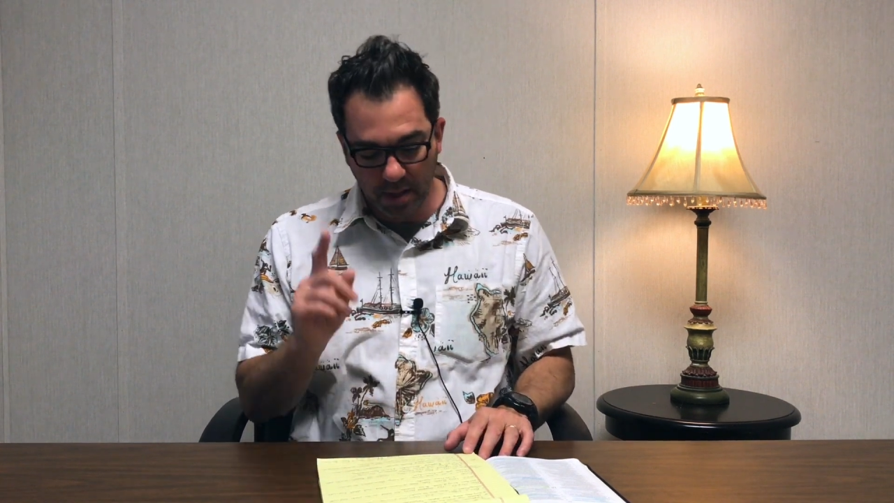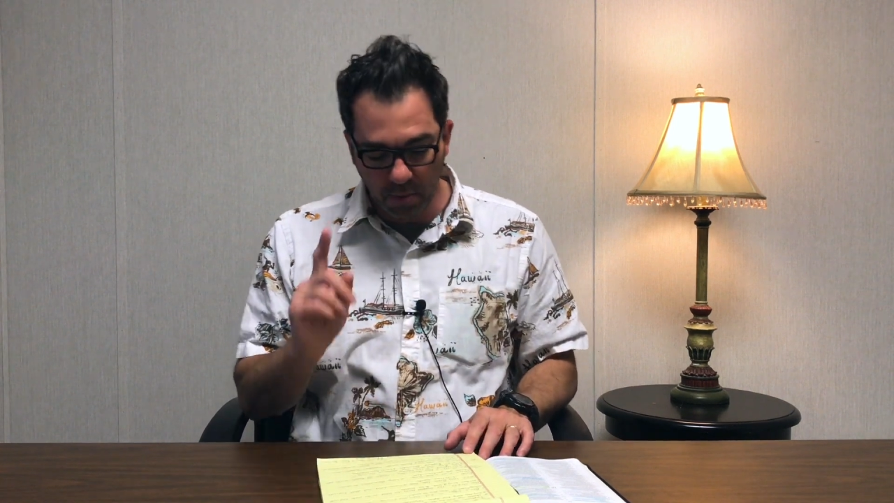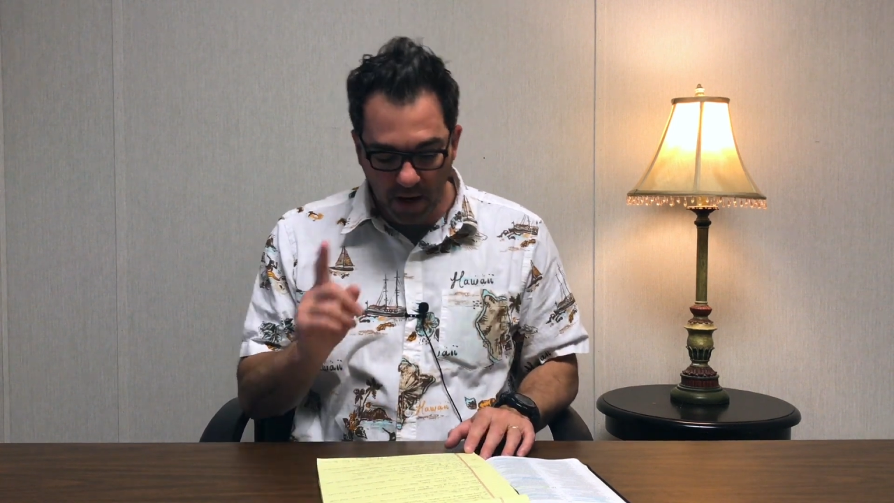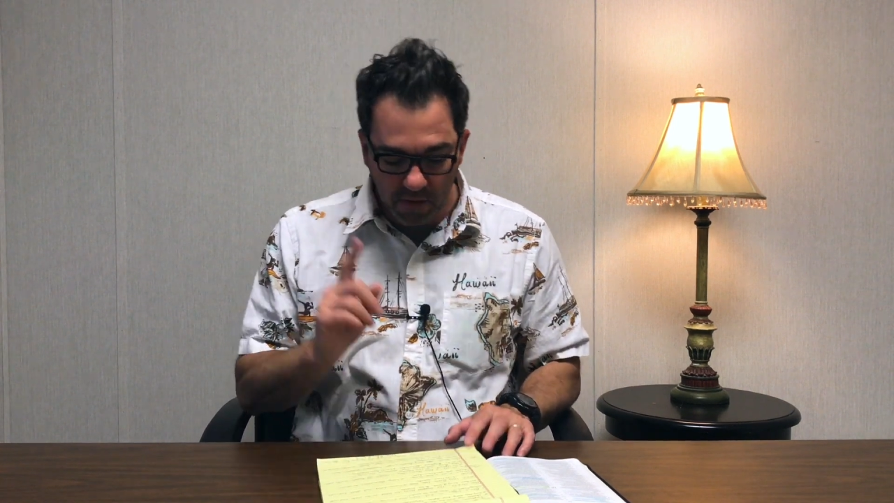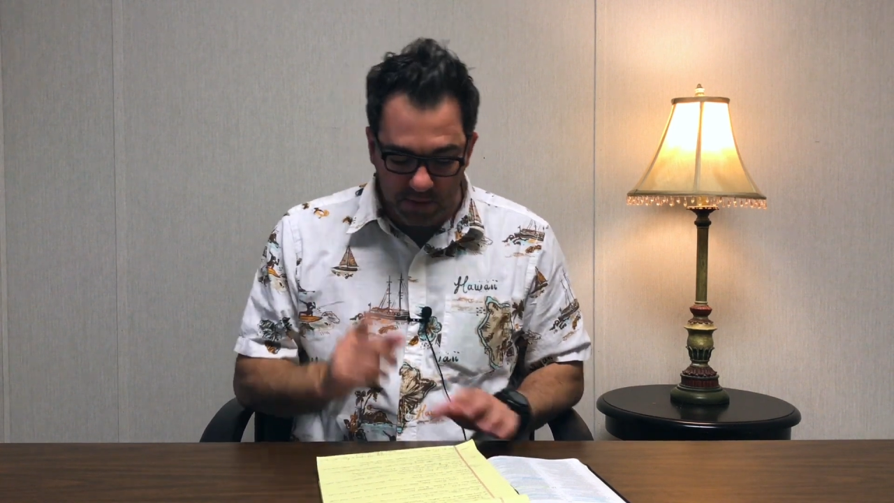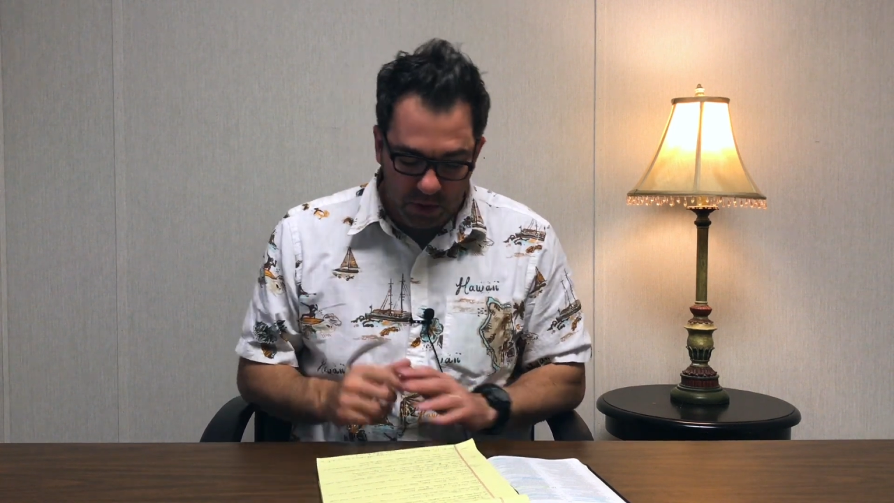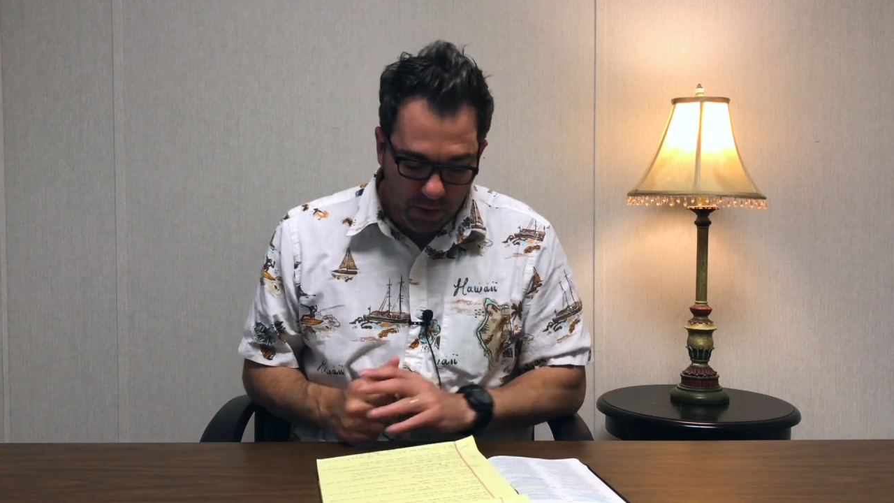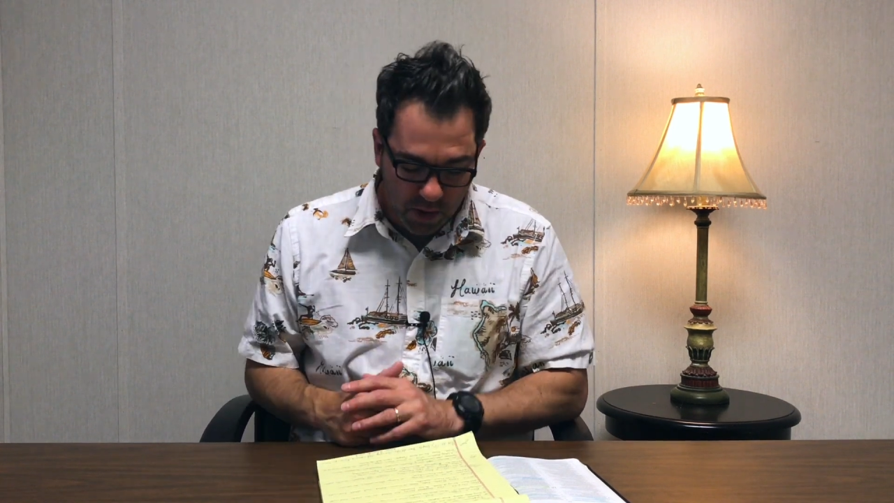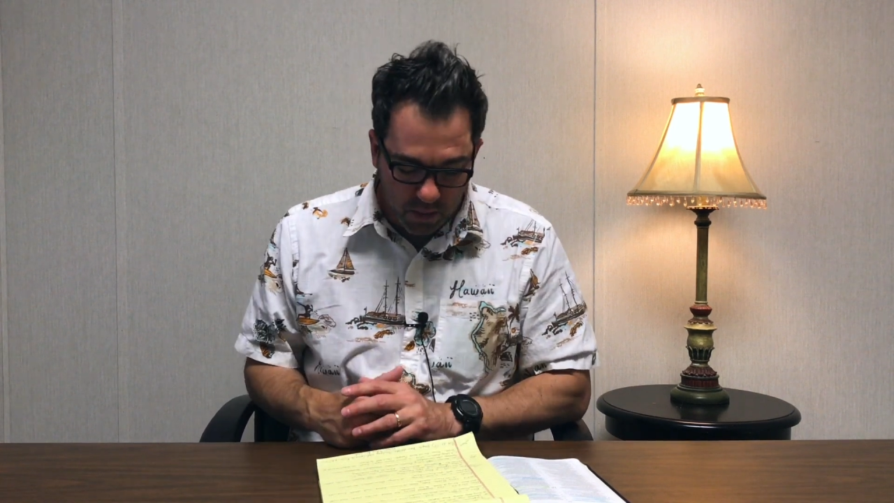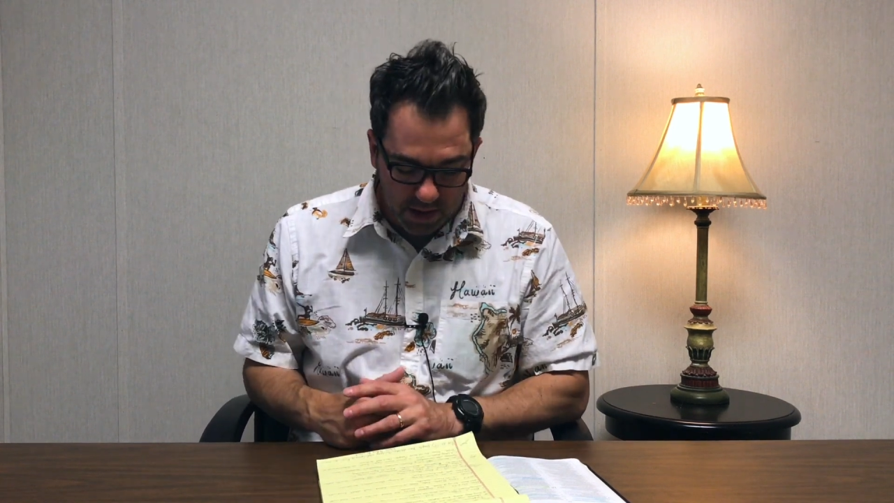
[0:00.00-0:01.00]
Proverbs
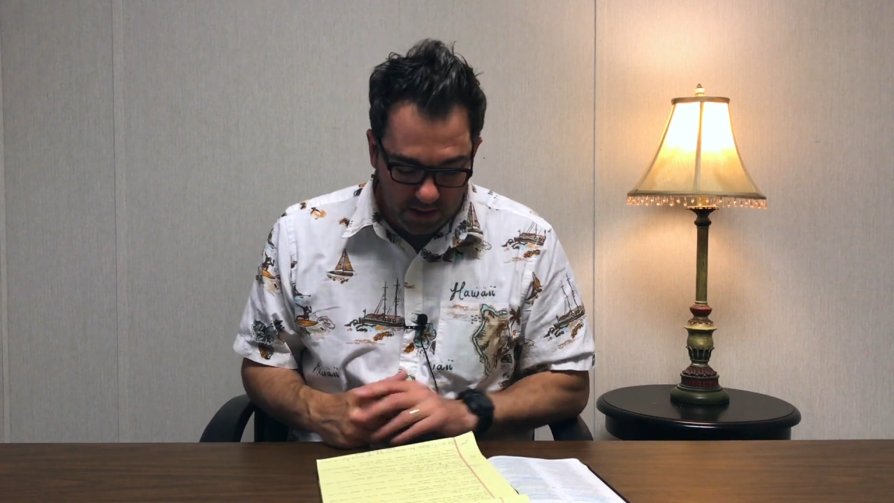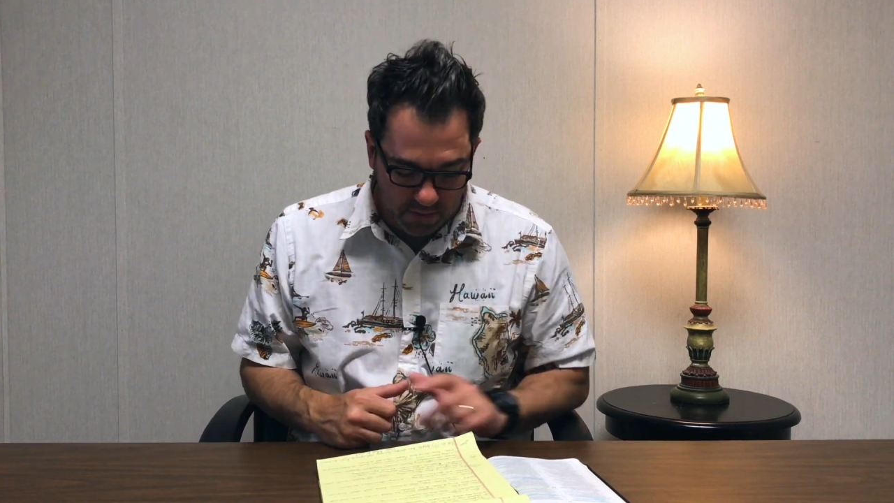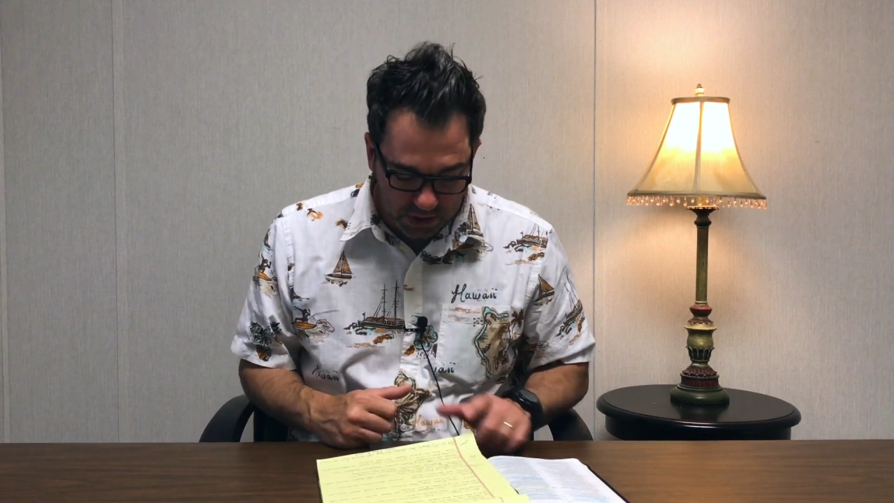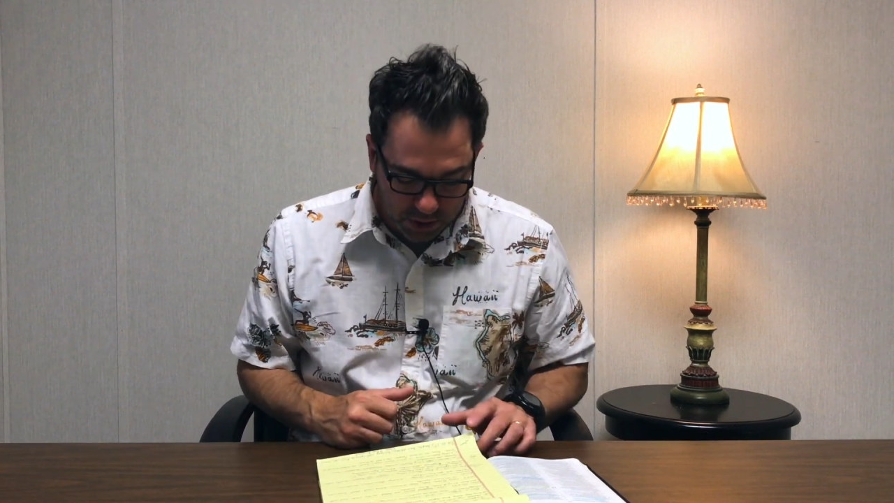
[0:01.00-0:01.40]
21, verse